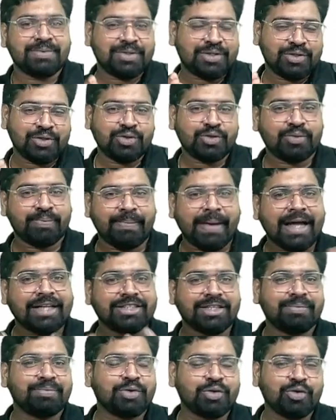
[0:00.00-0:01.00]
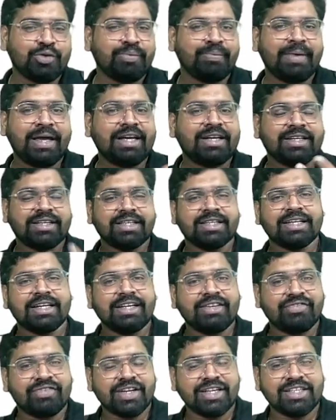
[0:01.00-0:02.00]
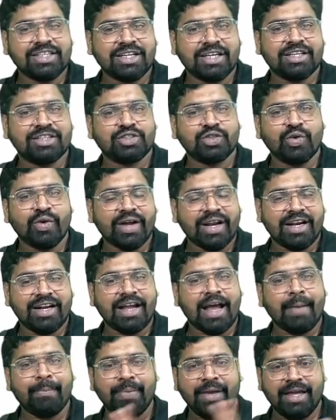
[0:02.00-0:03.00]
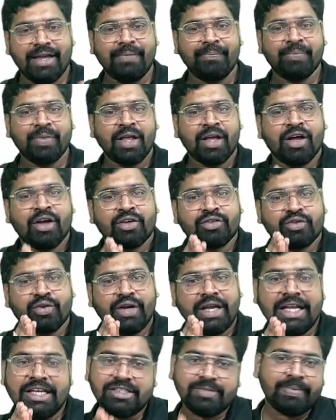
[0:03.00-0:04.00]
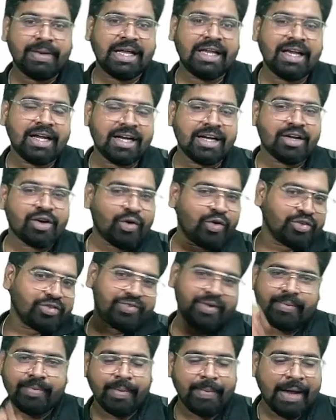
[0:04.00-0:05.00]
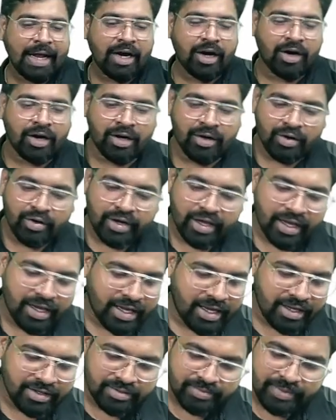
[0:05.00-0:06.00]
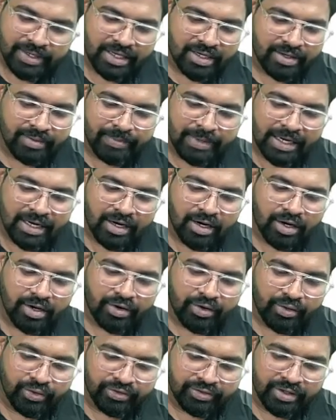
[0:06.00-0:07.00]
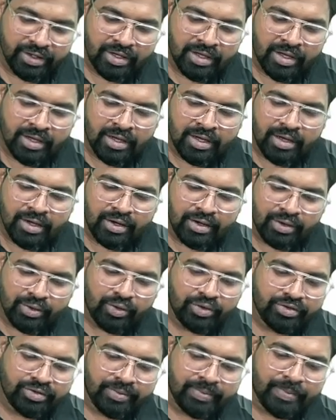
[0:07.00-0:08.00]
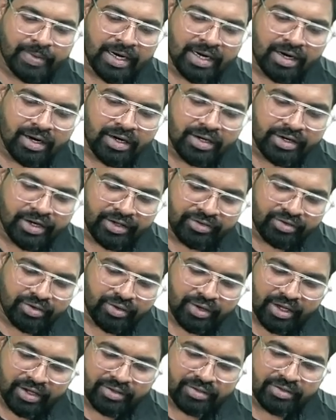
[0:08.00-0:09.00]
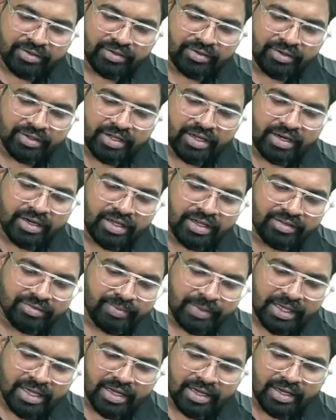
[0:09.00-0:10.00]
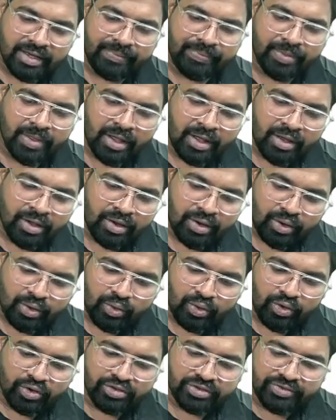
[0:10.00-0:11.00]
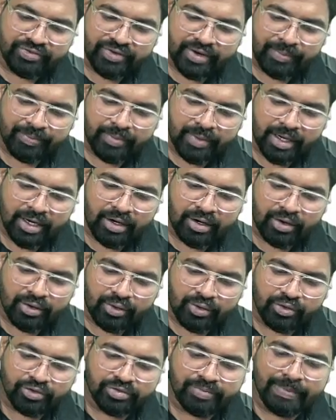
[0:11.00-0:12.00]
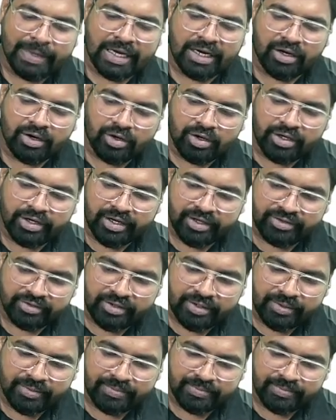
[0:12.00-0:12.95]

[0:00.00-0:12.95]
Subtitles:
to make her girlfriend Sjogren happy. So he is bringing a rose from the Bengal. Okay, he is bringing a Bengal rose, a rose from Bengal test. Okay, so then he is bringing a rose from Bengal, rose Bengal test,